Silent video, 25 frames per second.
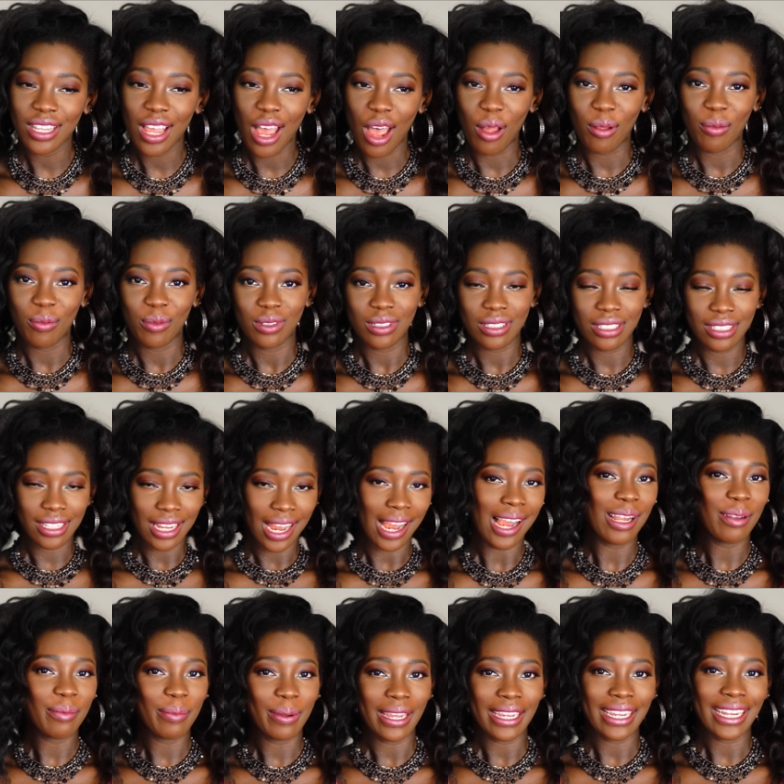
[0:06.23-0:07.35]
the
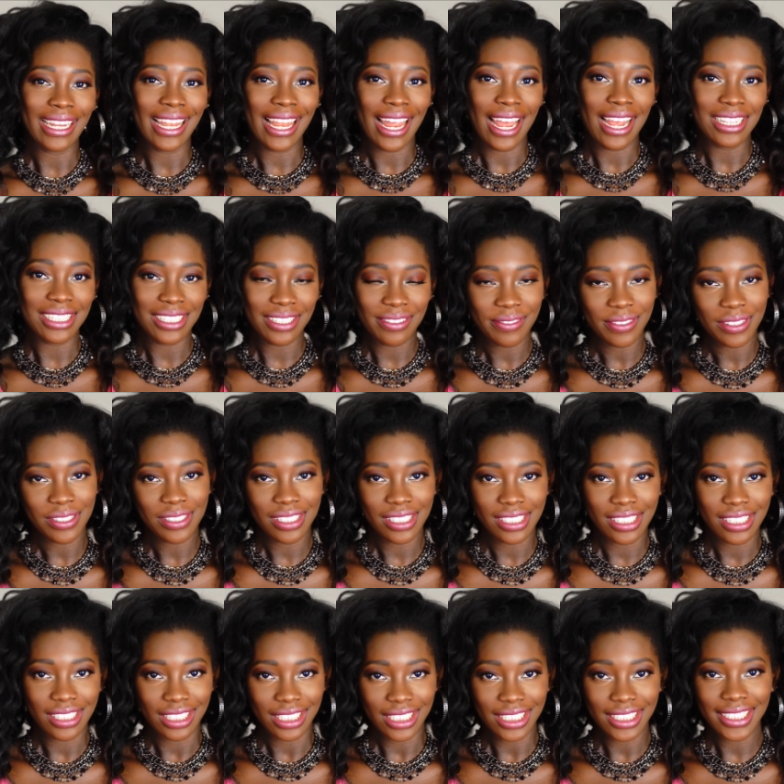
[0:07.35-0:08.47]
style by Classy
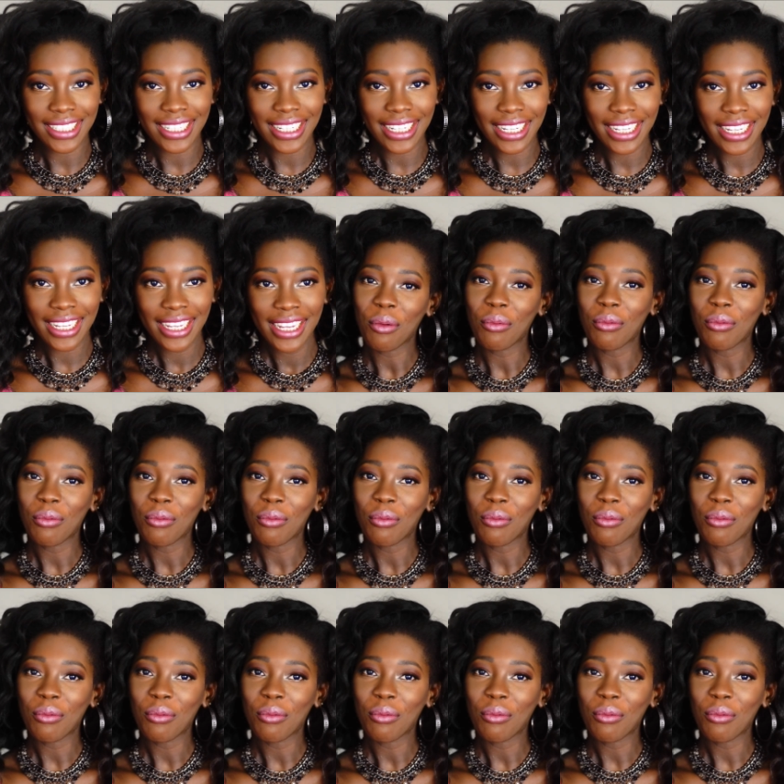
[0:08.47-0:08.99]
Versatility.